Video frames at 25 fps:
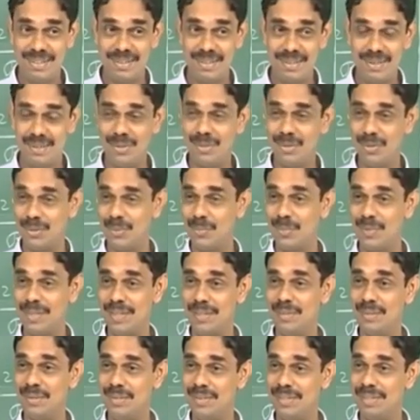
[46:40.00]
dou rho by
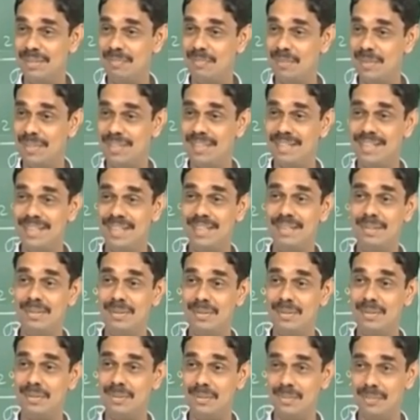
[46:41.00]
dou t plus del
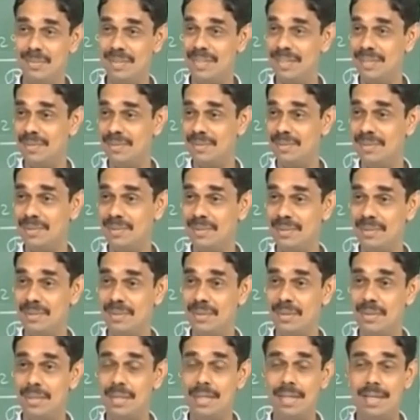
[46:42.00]
dot rho v equal to
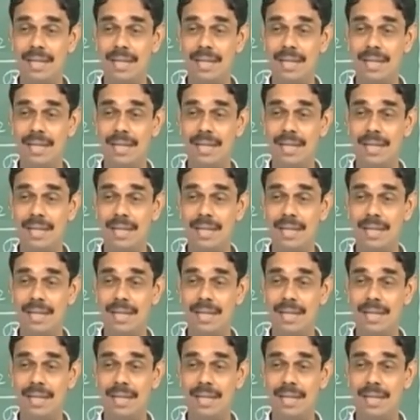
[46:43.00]
0